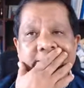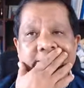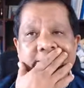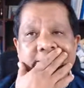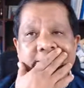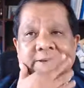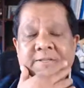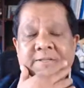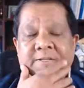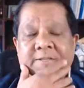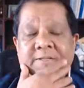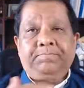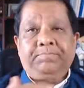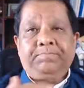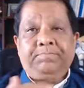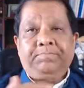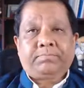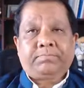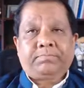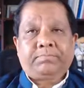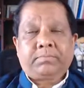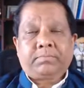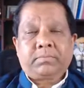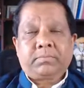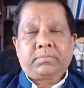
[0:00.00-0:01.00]
in these
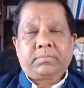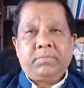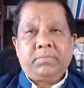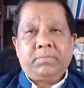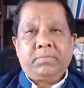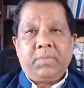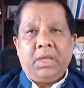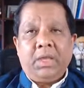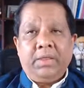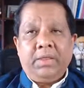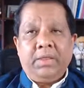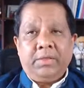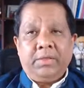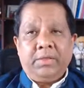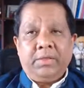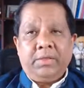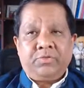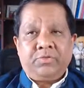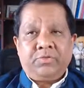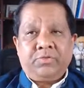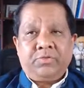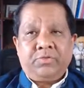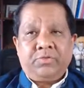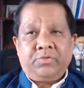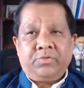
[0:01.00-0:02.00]
in this
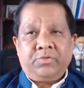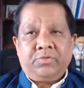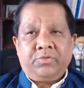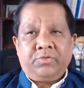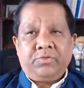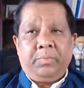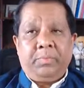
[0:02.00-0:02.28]
report.